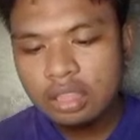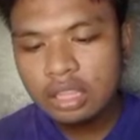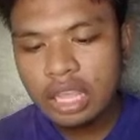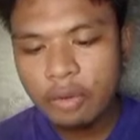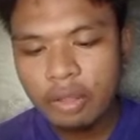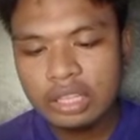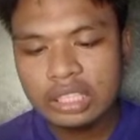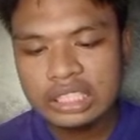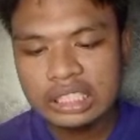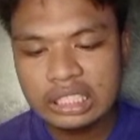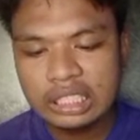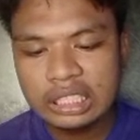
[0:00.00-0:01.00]
They will
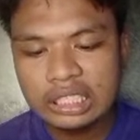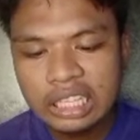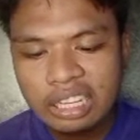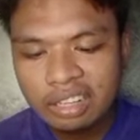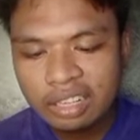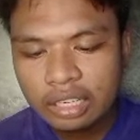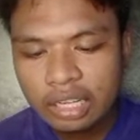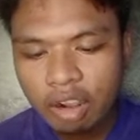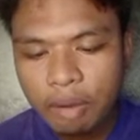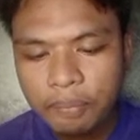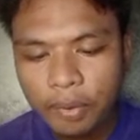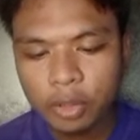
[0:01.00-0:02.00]

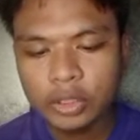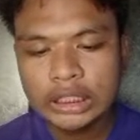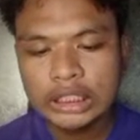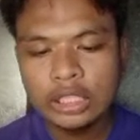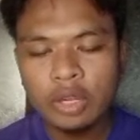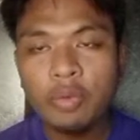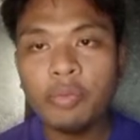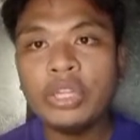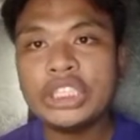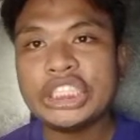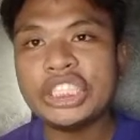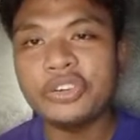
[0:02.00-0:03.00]
decompose
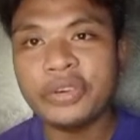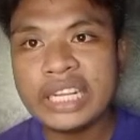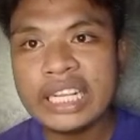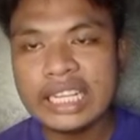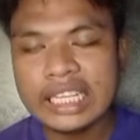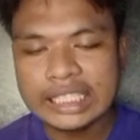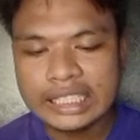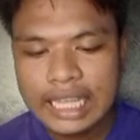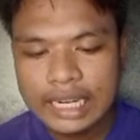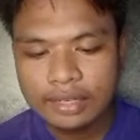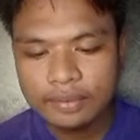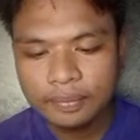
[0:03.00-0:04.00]
which
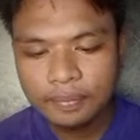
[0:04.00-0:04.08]
reheated.